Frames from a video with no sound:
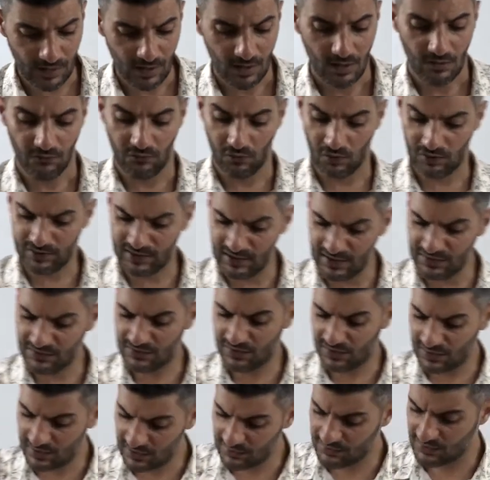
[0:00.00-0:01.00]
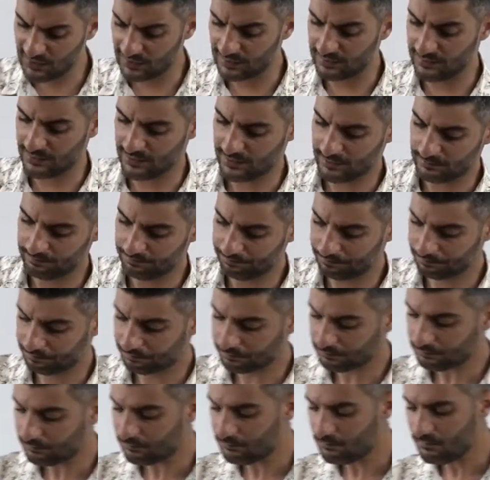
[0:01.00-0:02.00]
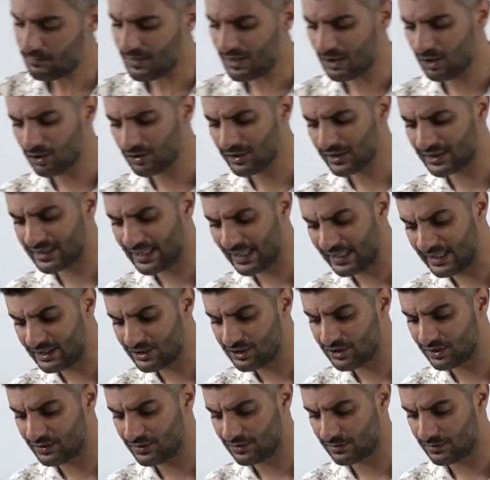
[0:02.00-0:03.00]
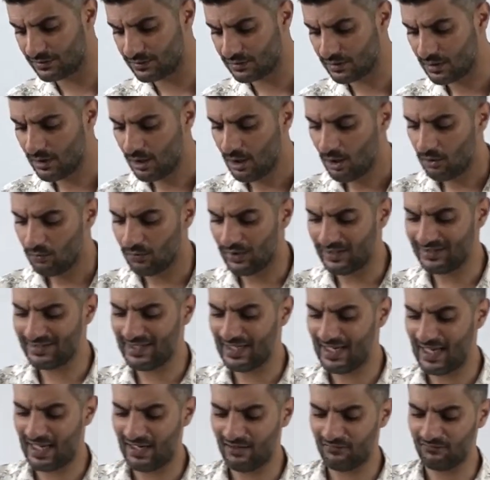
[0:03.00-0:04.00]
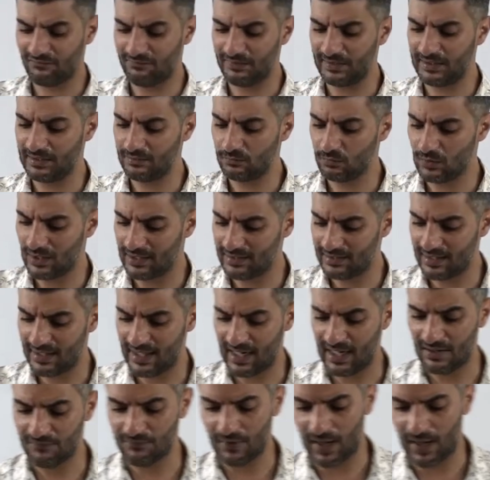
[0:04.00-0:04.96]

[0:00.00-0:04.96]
For these reasons, on occasions when they have